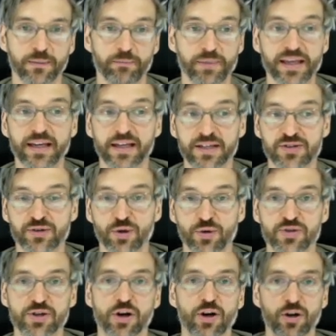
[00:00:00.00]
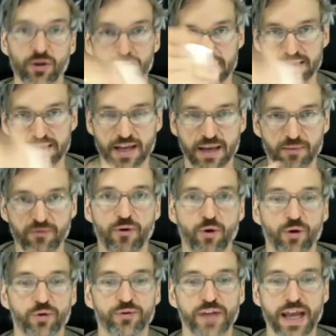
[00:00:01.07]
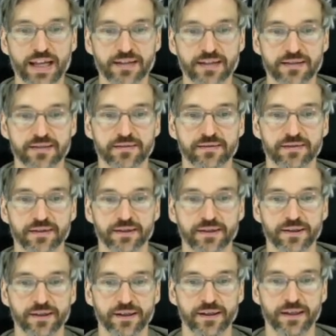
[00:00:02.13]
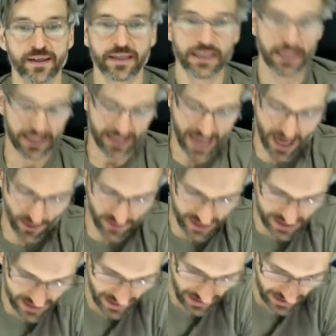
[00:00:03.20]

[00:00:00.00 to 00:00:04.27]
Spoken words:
because those are on the same focal date. Now the second